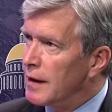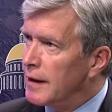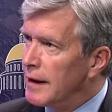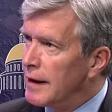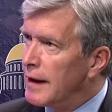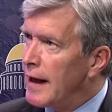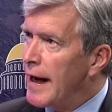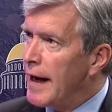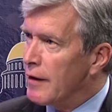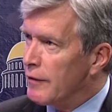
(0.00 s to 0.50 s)

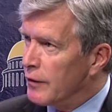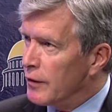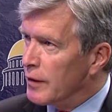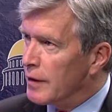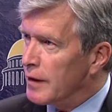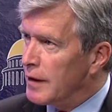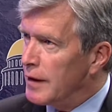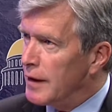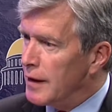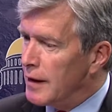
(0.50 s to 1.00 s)
in
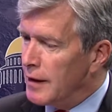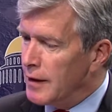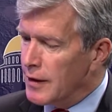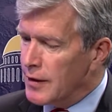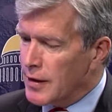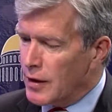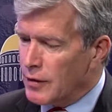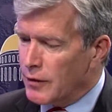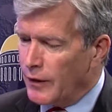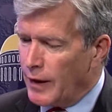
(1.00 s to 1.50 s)
Hanford in the
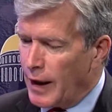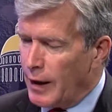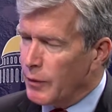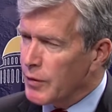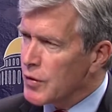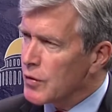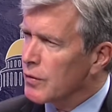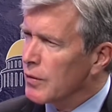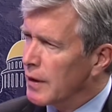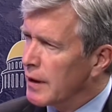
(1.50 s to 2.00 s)
Central Valley,
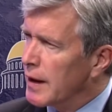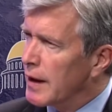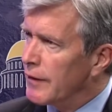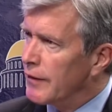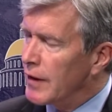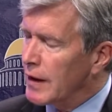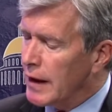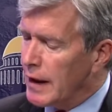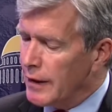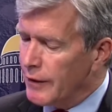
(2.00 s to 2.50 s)
which is really kind
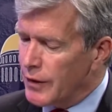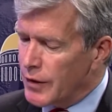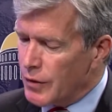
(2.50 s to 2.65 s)
of interesting.